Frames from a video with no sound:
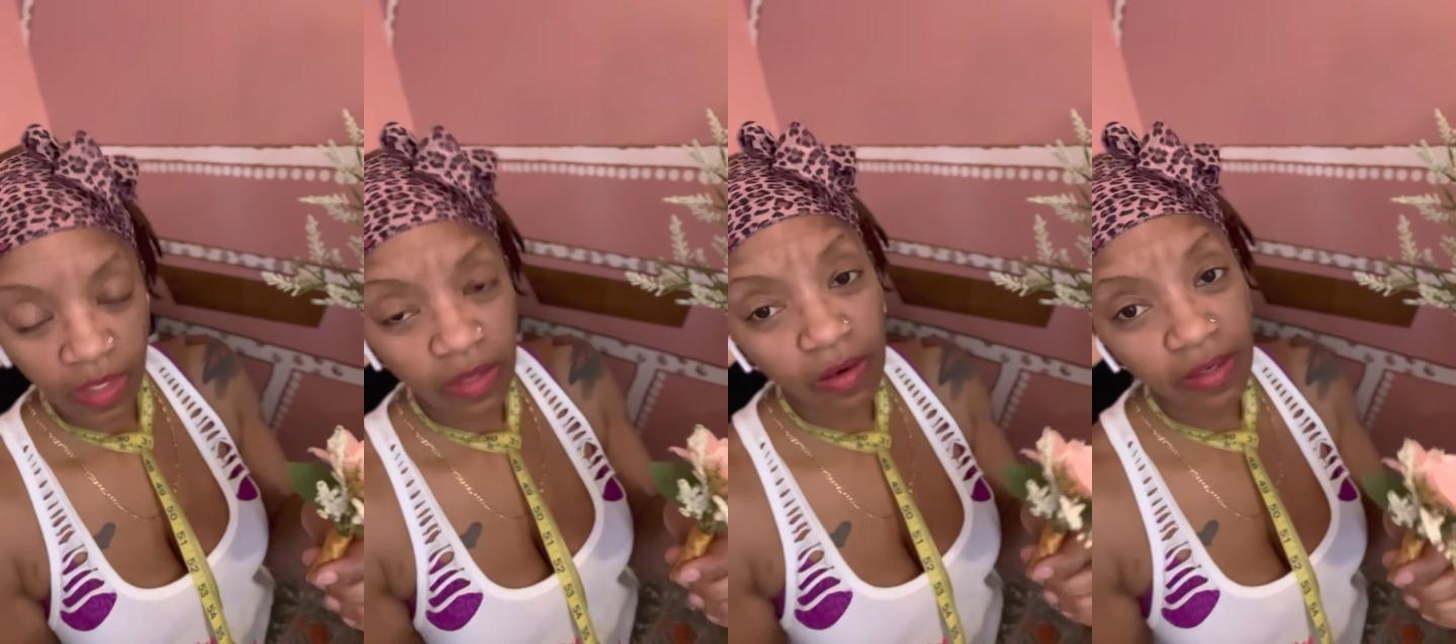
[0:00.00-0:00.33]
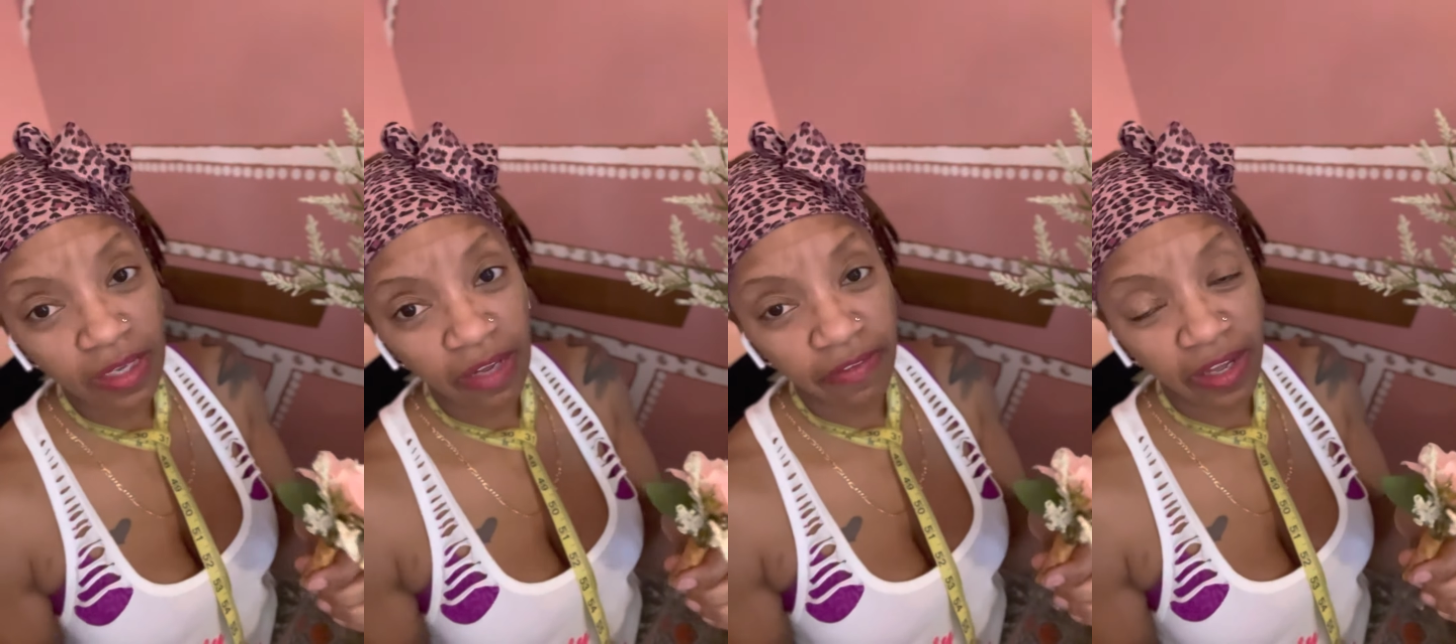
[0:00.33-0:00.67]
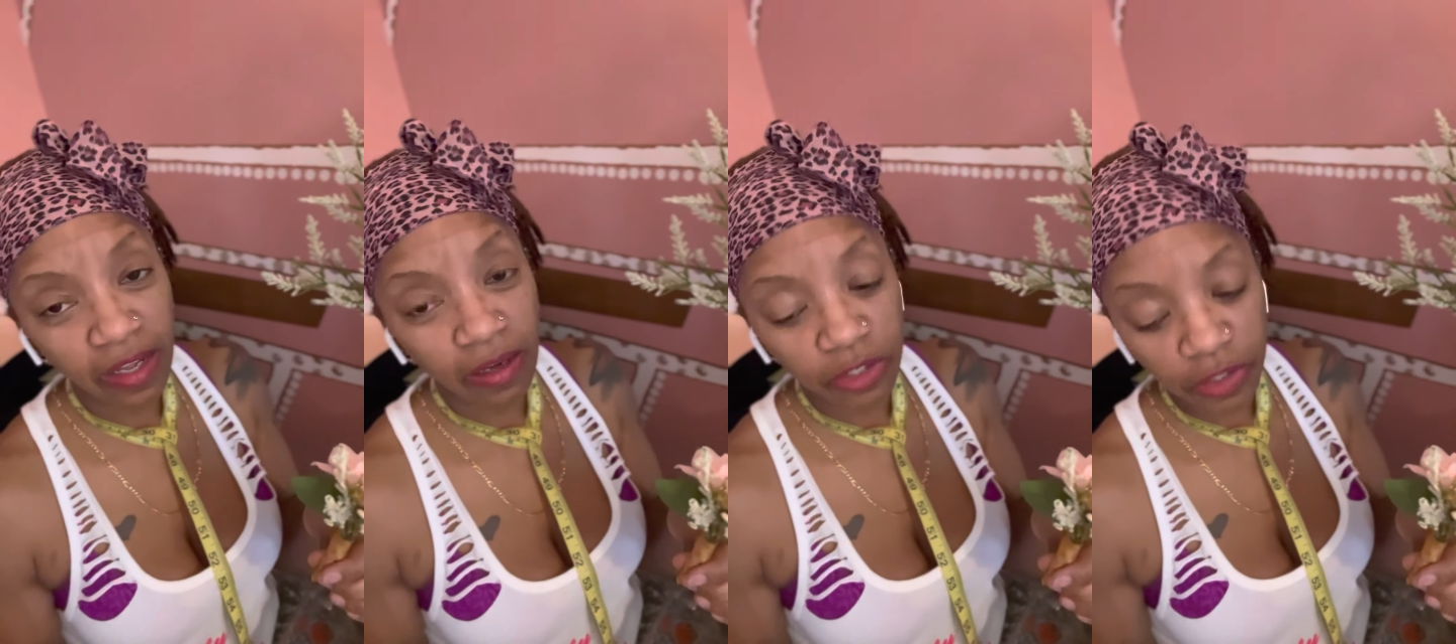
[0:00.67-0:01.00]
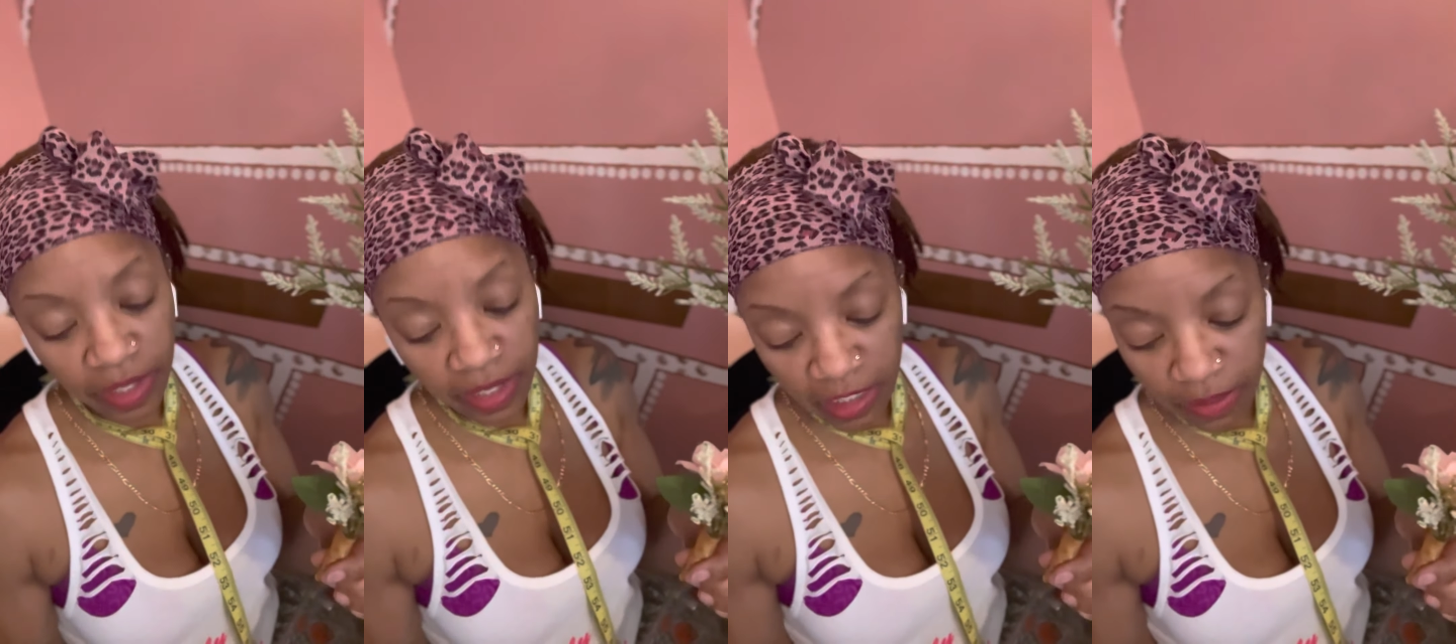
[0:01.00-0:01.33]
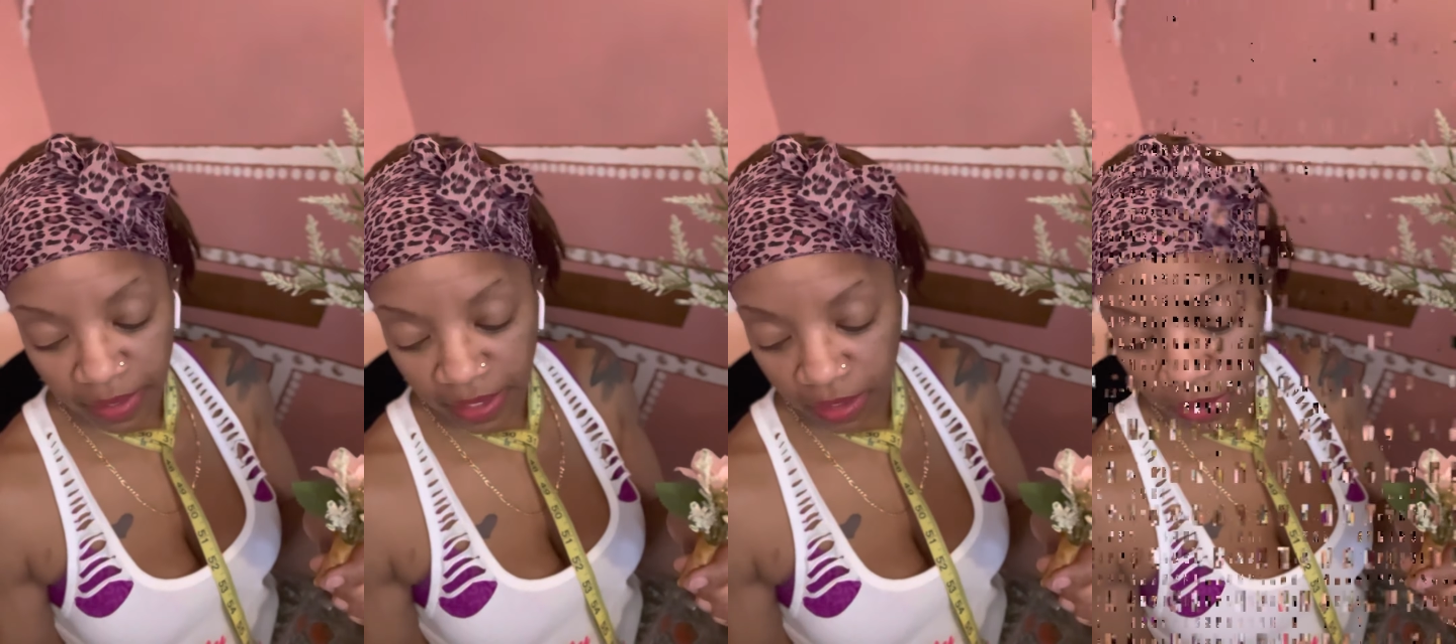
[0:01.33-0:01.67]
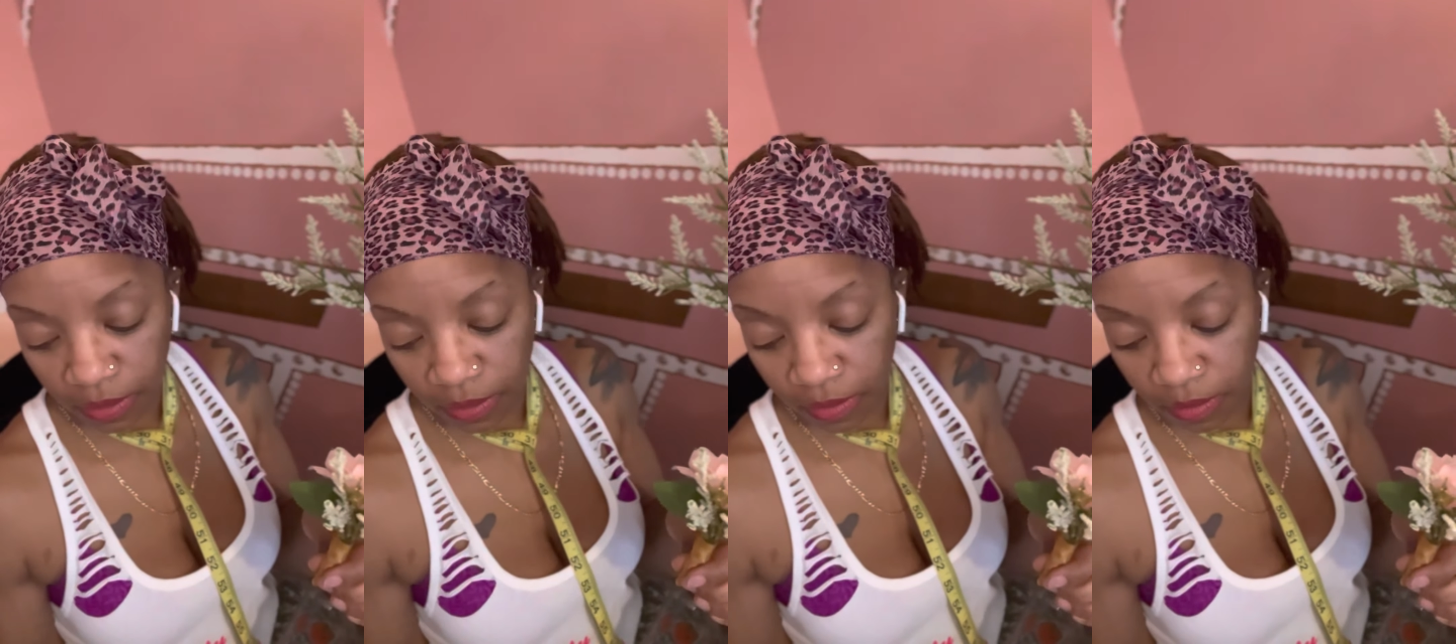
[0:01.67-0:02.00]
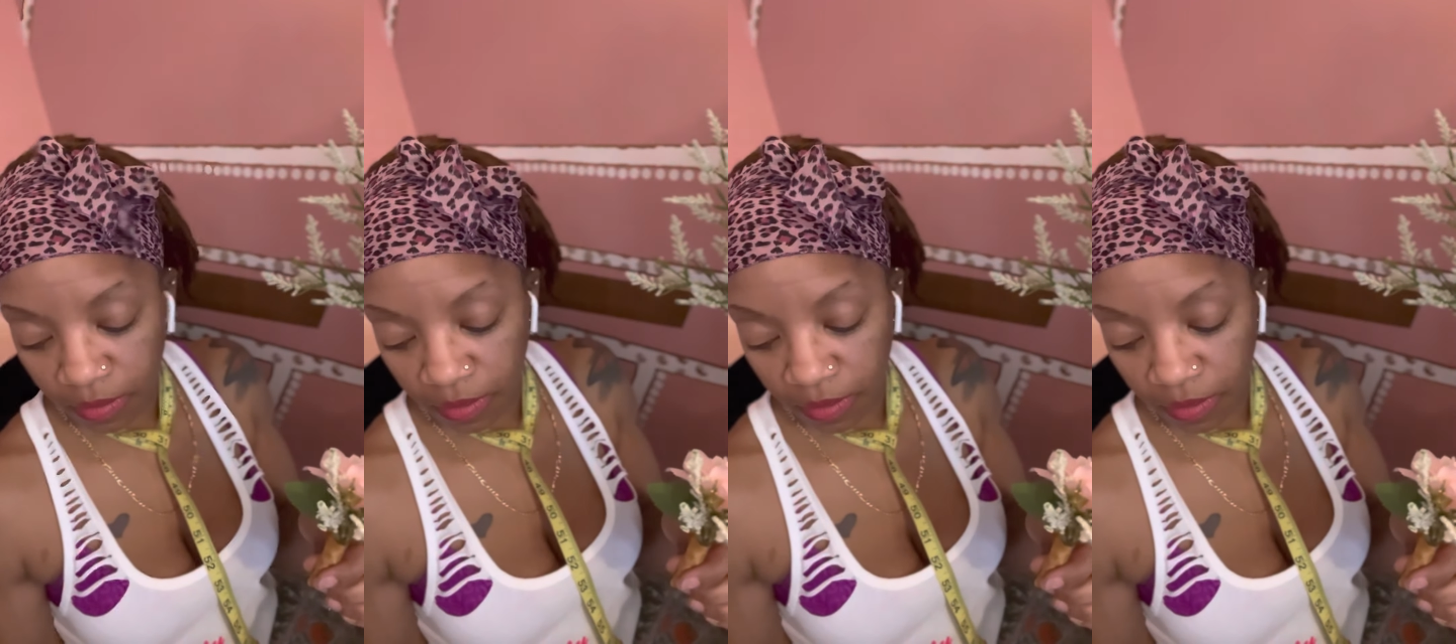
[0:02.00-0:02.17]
You always have to have your trash bag too,